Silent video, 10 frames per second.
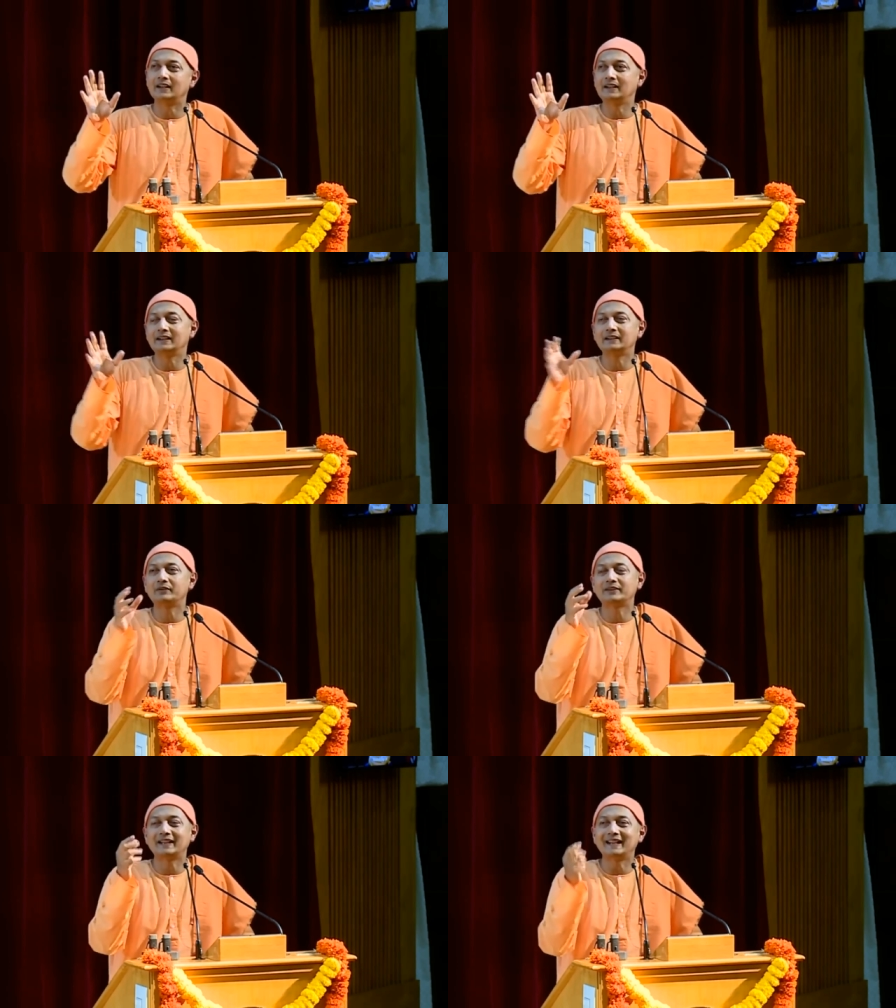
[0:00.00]
Earlier there
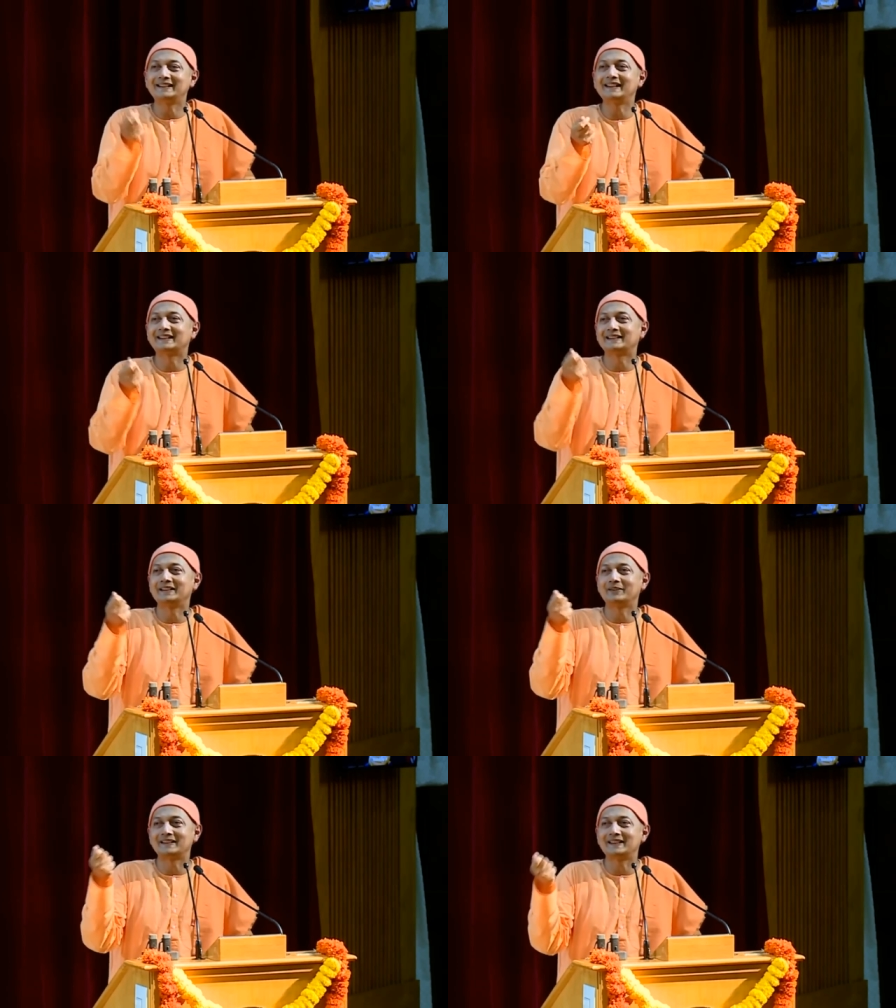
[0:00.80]
was ethics,
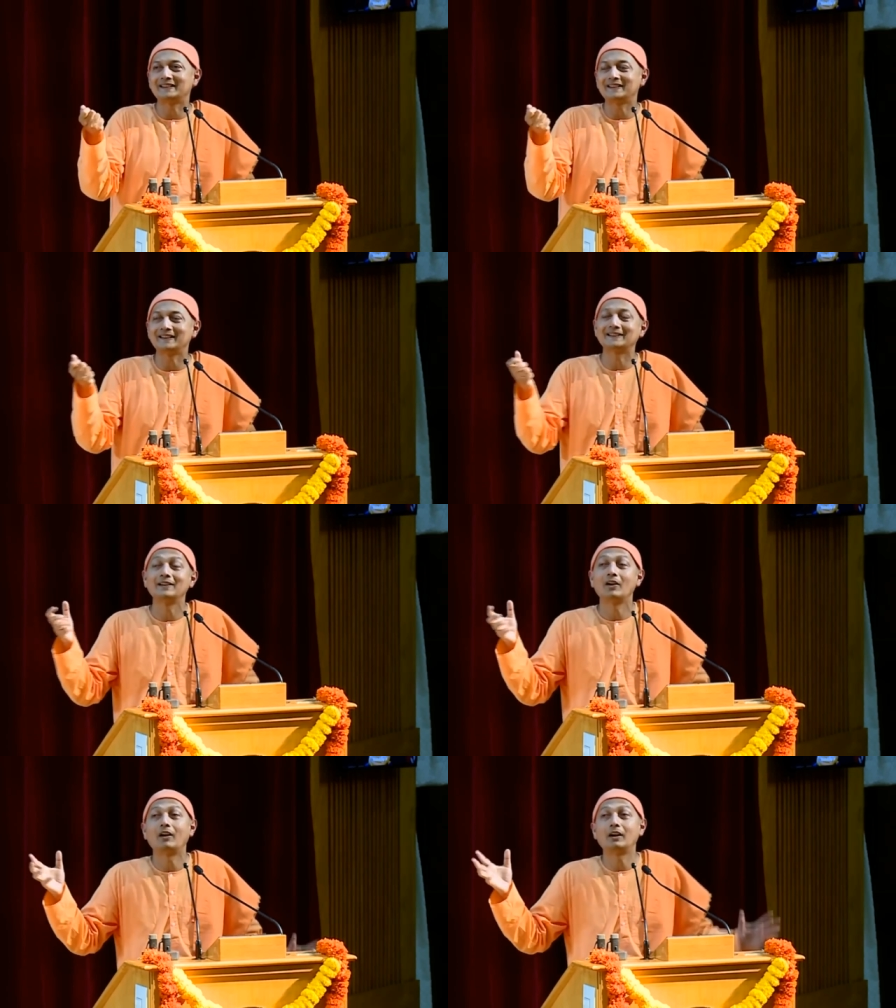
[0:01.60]
there was aesthetics,
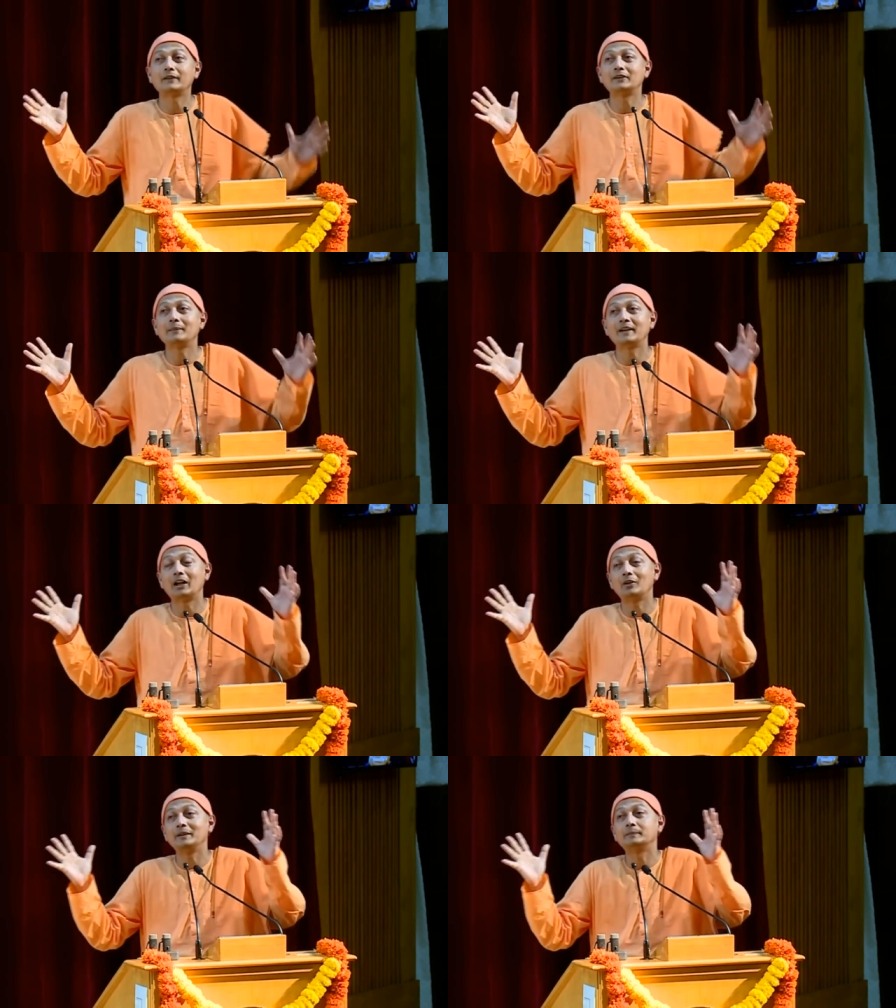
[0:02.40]
all of them have
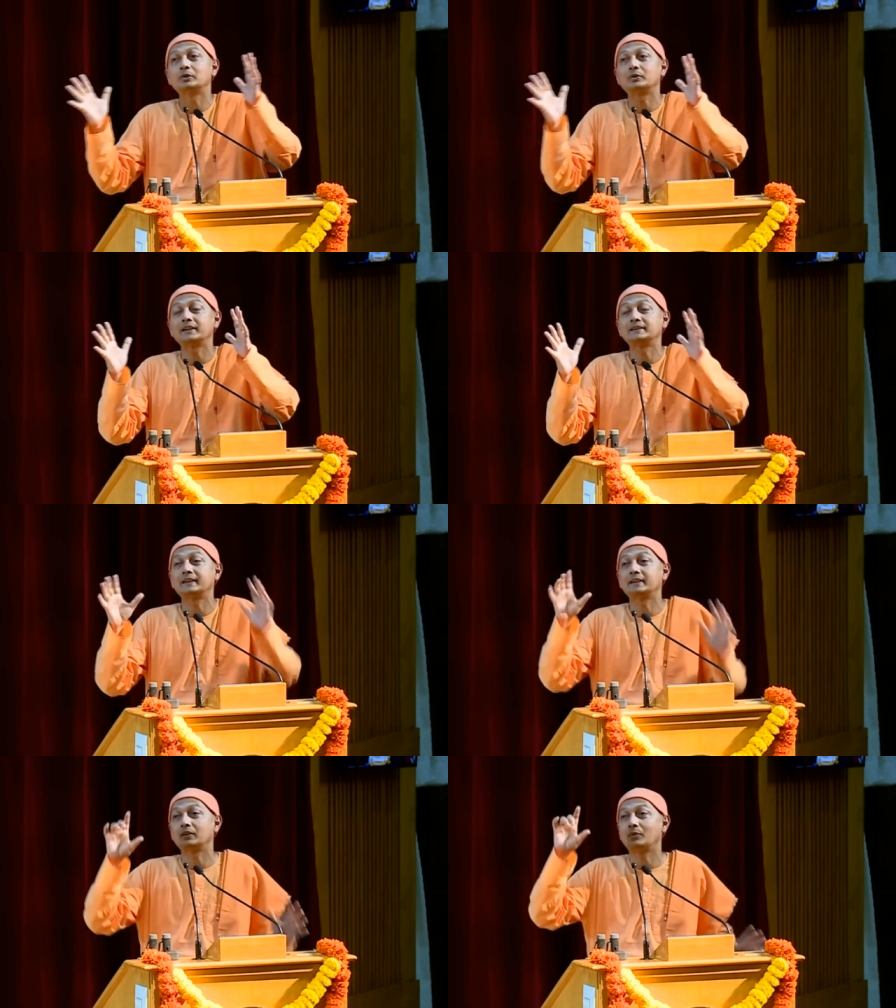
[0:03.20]
now been put together
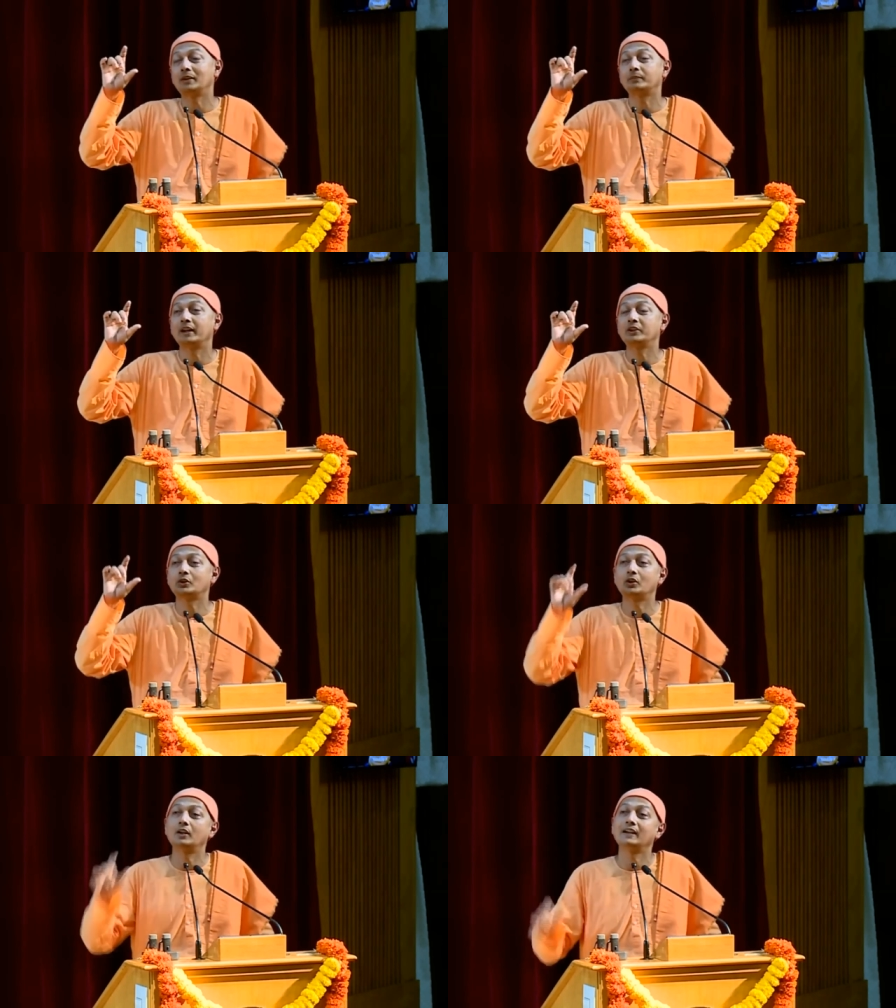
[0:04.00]
under one
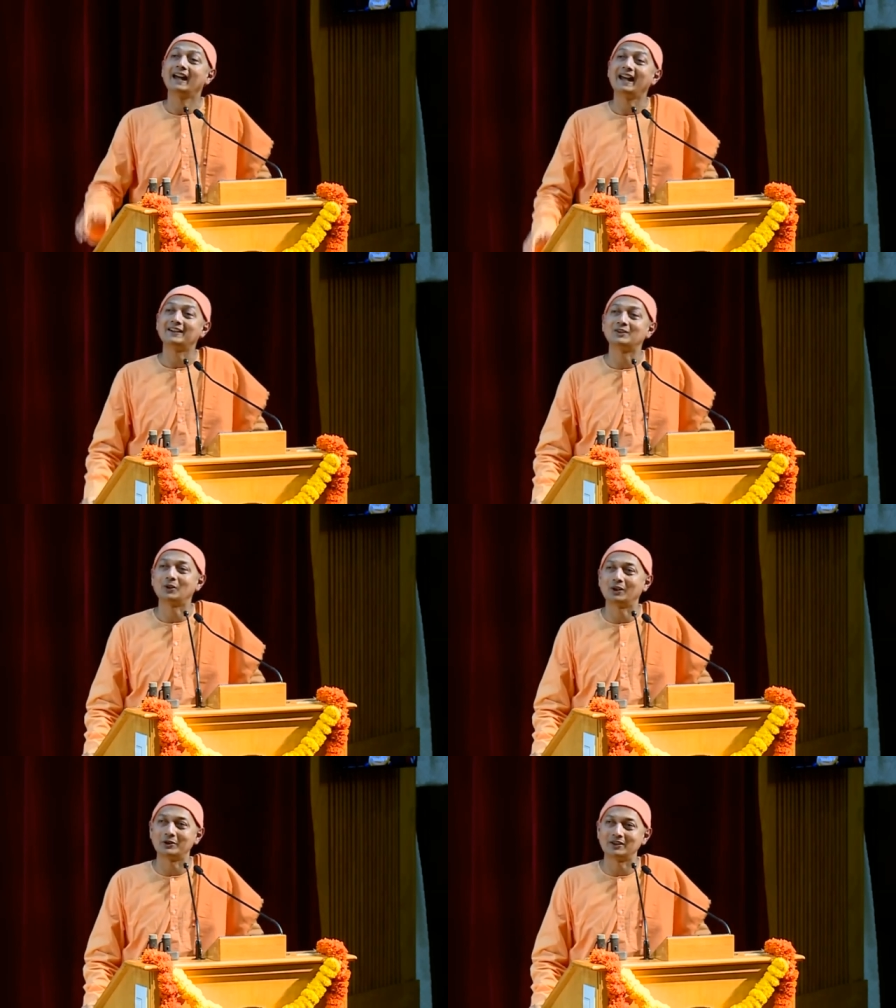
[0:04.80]
branch called
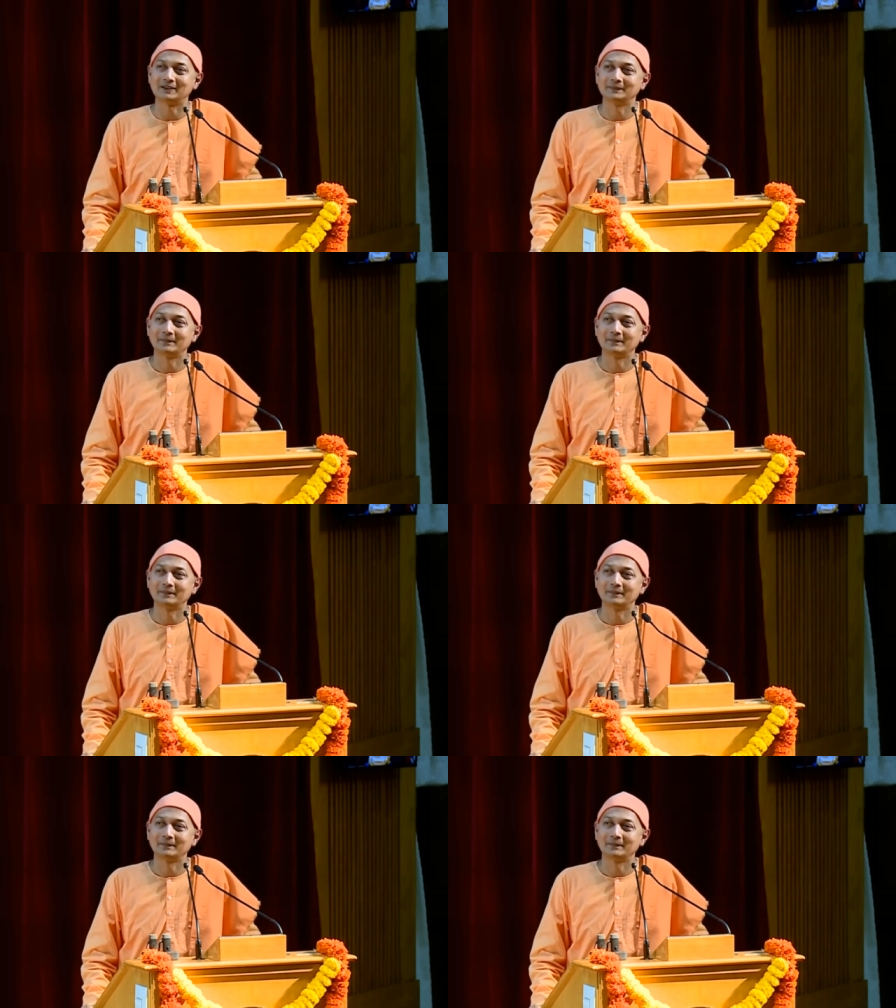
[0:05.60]
axiology.